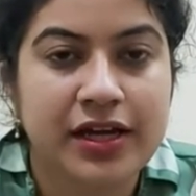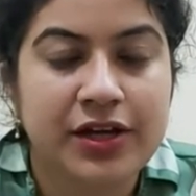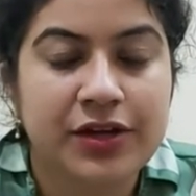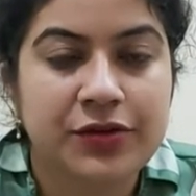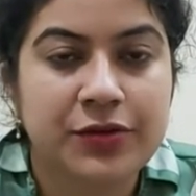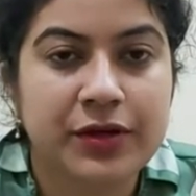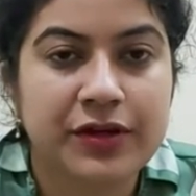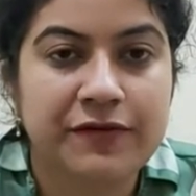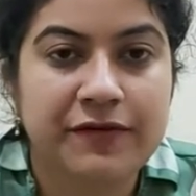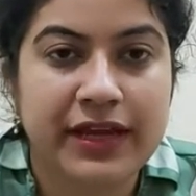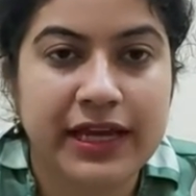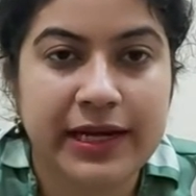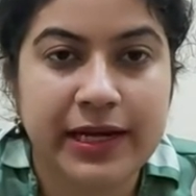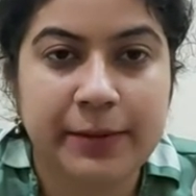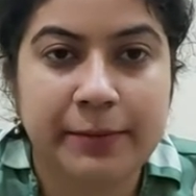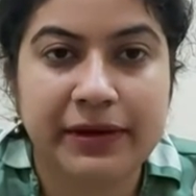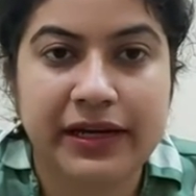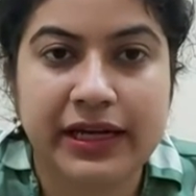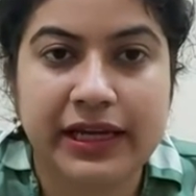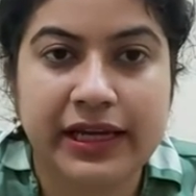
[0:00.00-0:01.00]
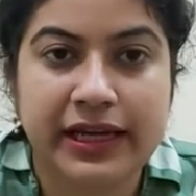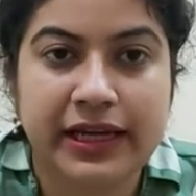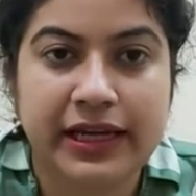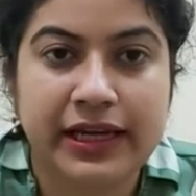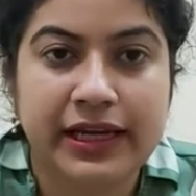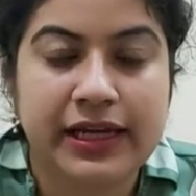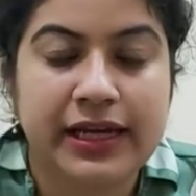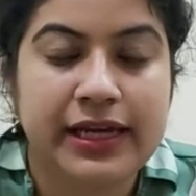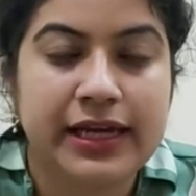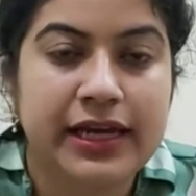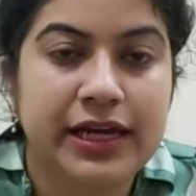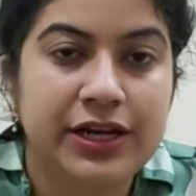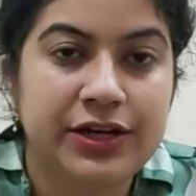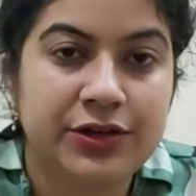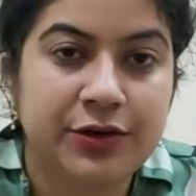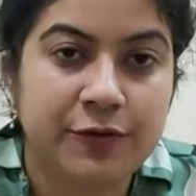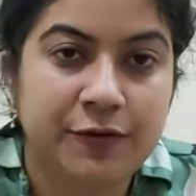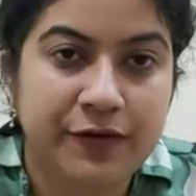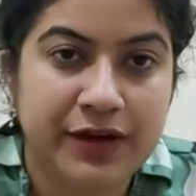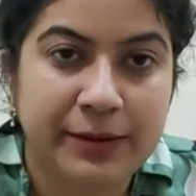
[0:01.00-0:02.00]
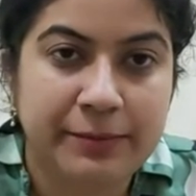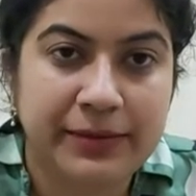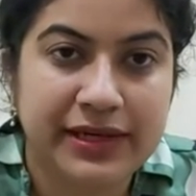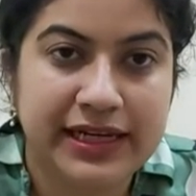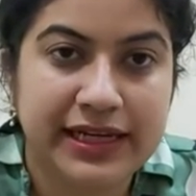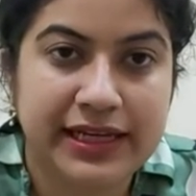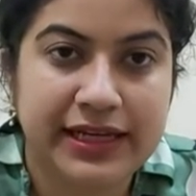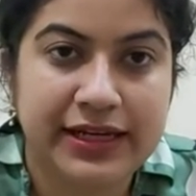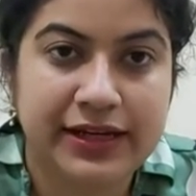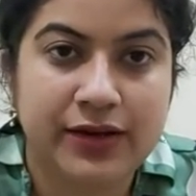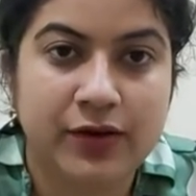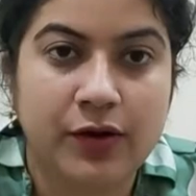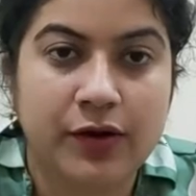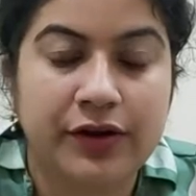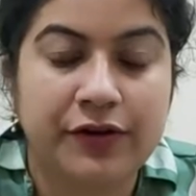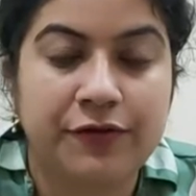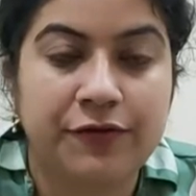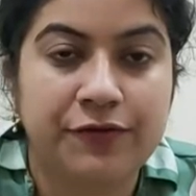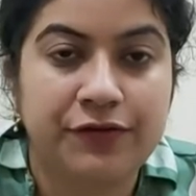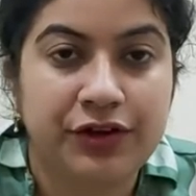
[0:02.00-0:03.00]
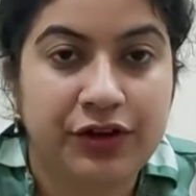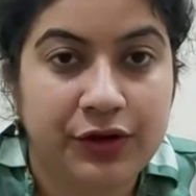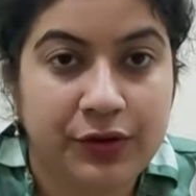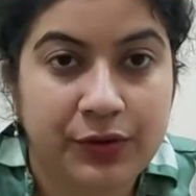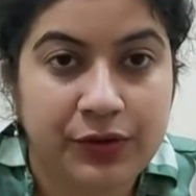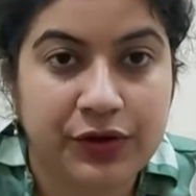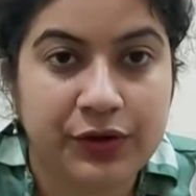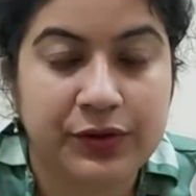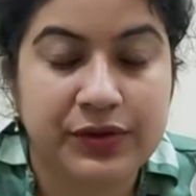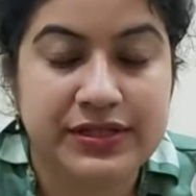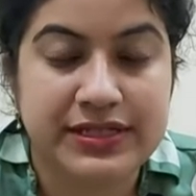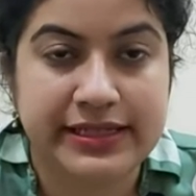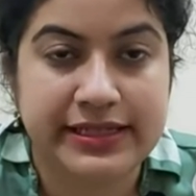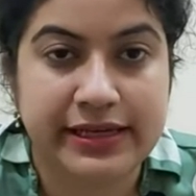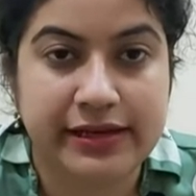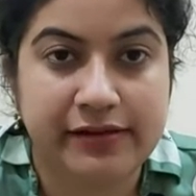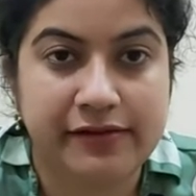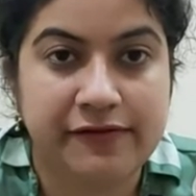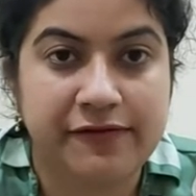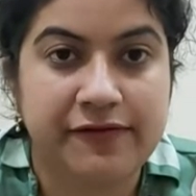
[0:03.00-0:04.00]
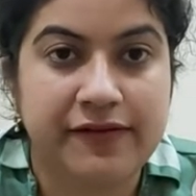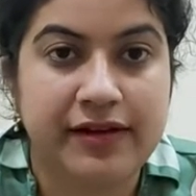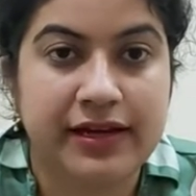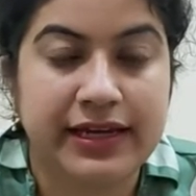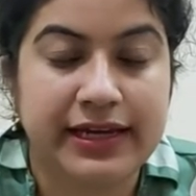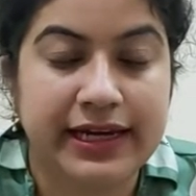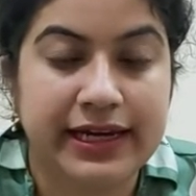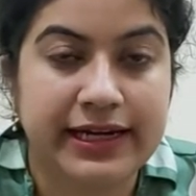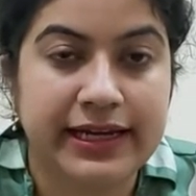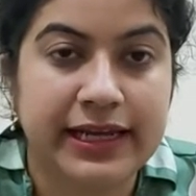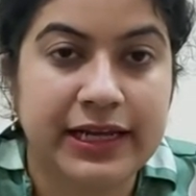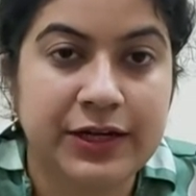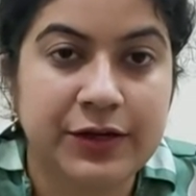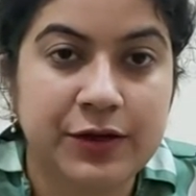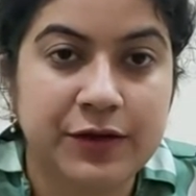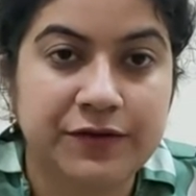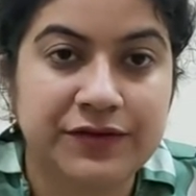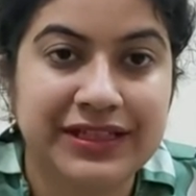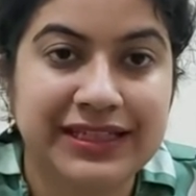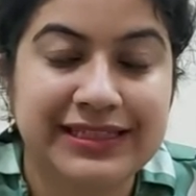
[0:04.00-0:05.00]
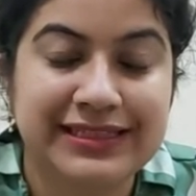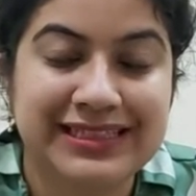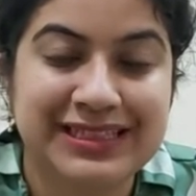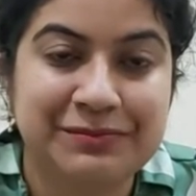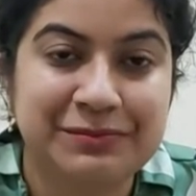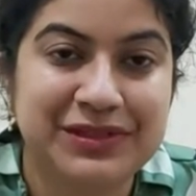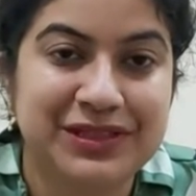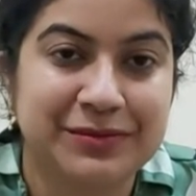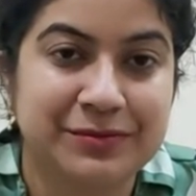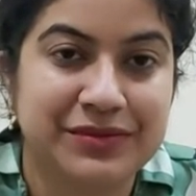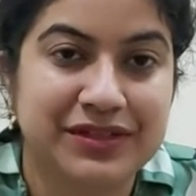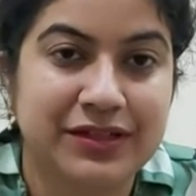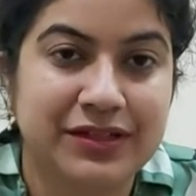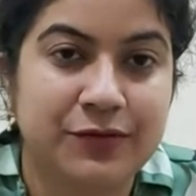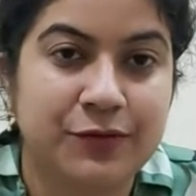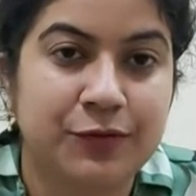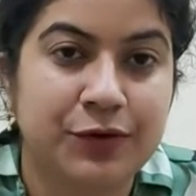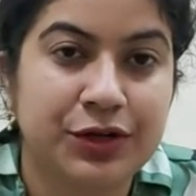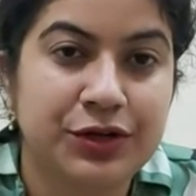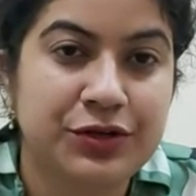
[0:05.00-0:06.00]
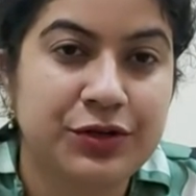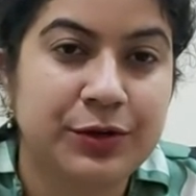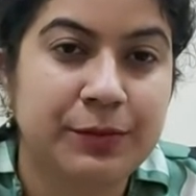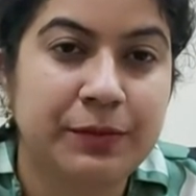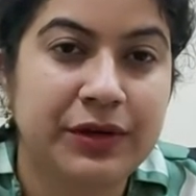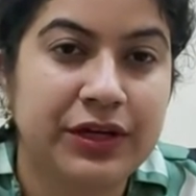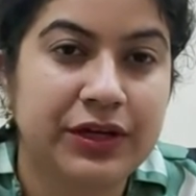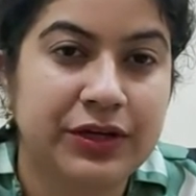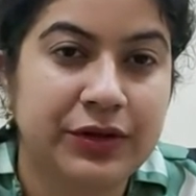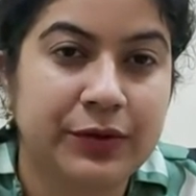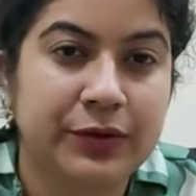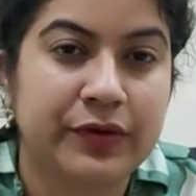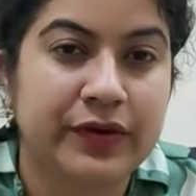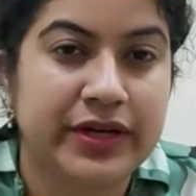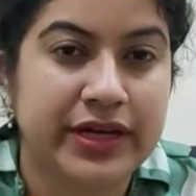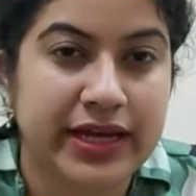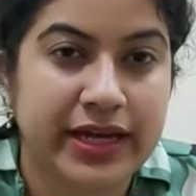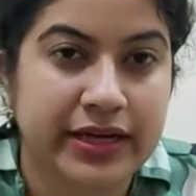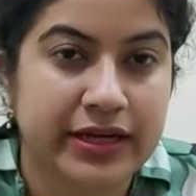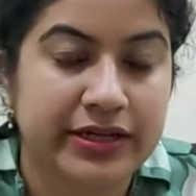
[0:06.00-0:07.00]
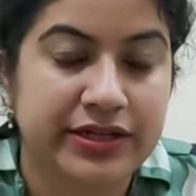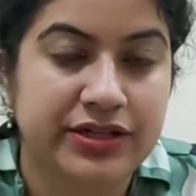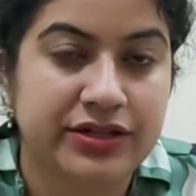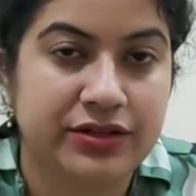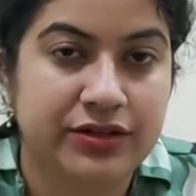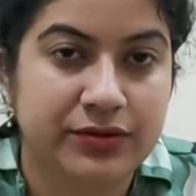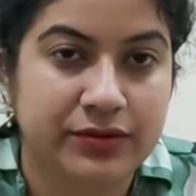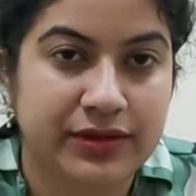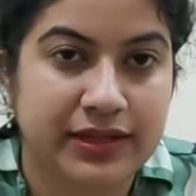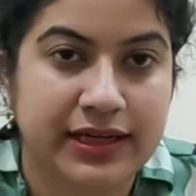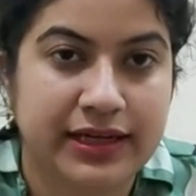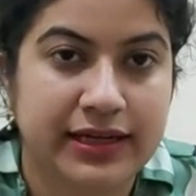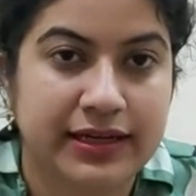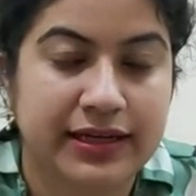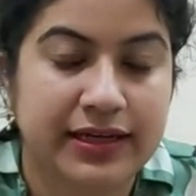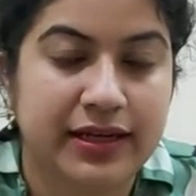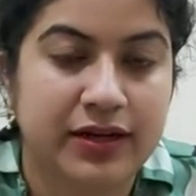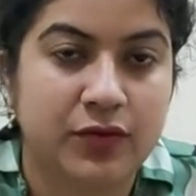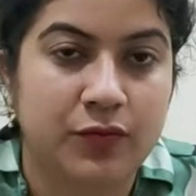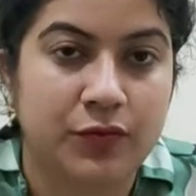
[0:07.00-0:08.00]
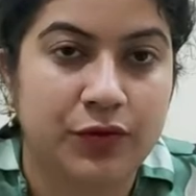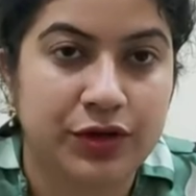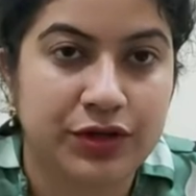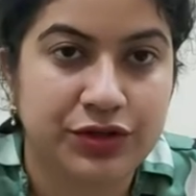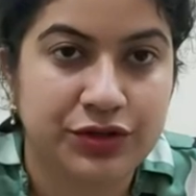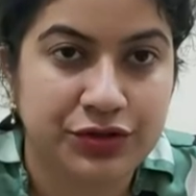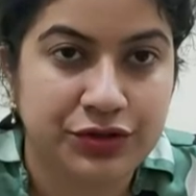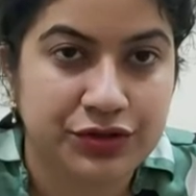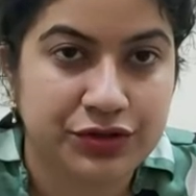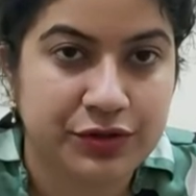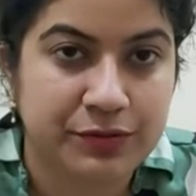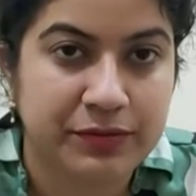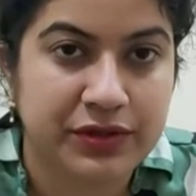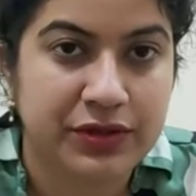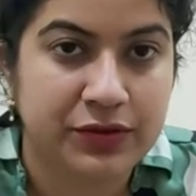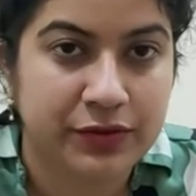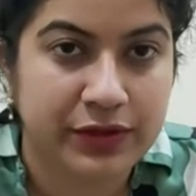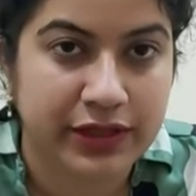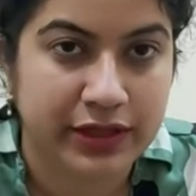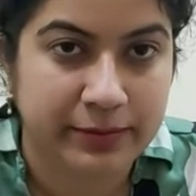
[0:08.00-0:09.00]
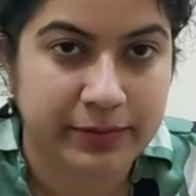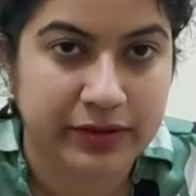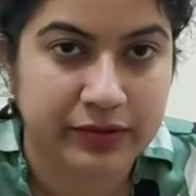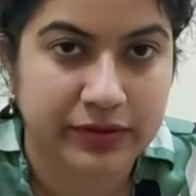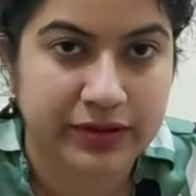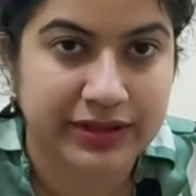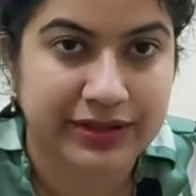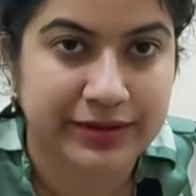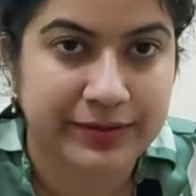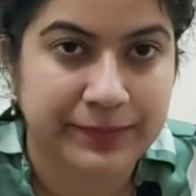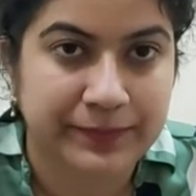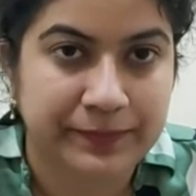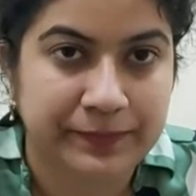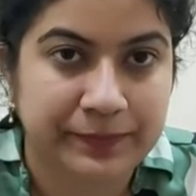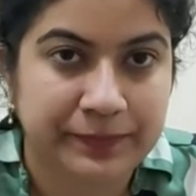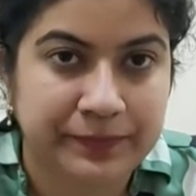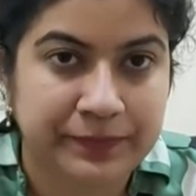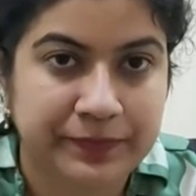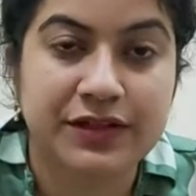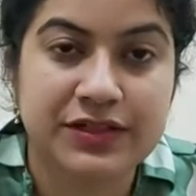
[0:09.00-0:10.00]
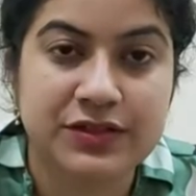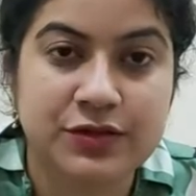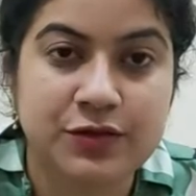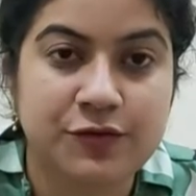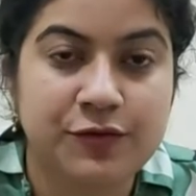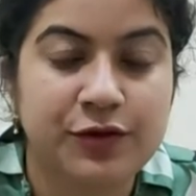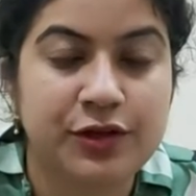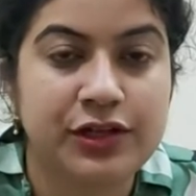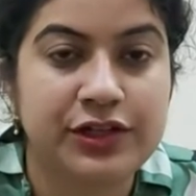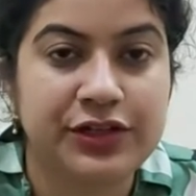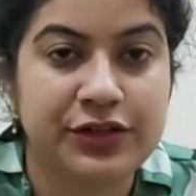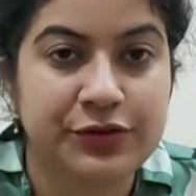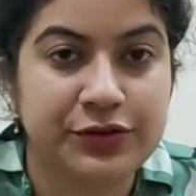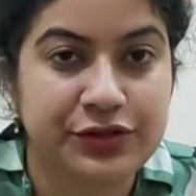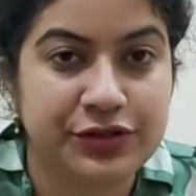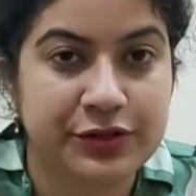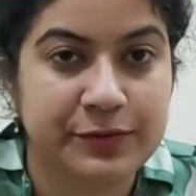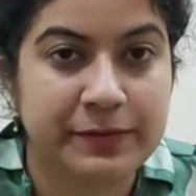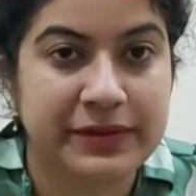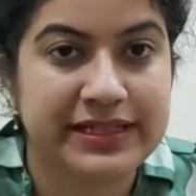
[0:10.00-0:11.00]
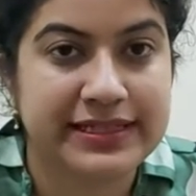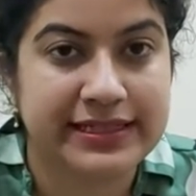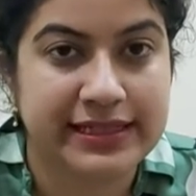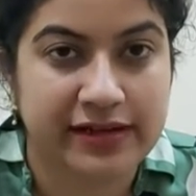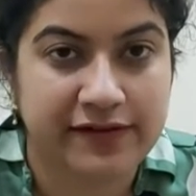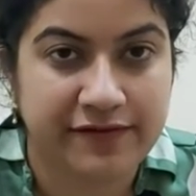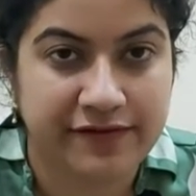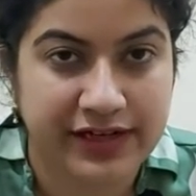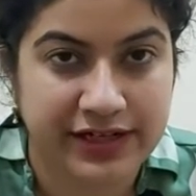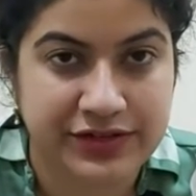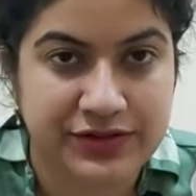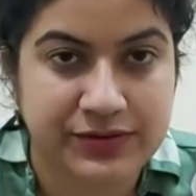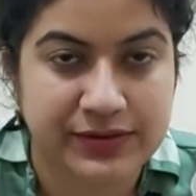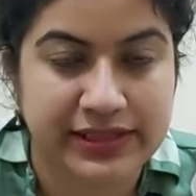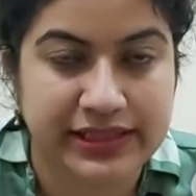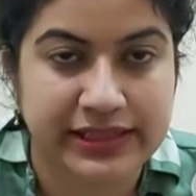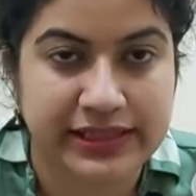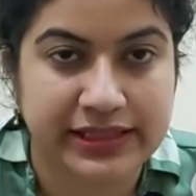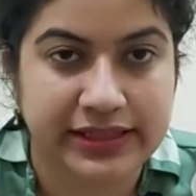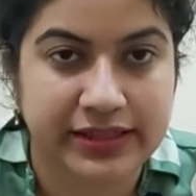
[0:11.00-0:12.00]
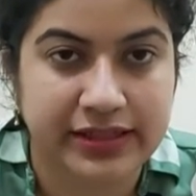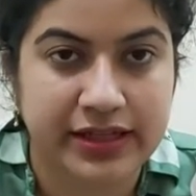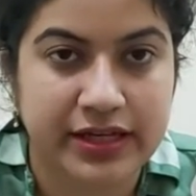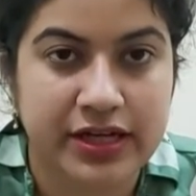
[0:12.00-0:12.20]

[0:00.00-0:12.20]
So if anybody in your family or if you yourself get any of these symptoms, then what should be your reaction to that and what you should be doing about it? First of all, you should be self-isolating,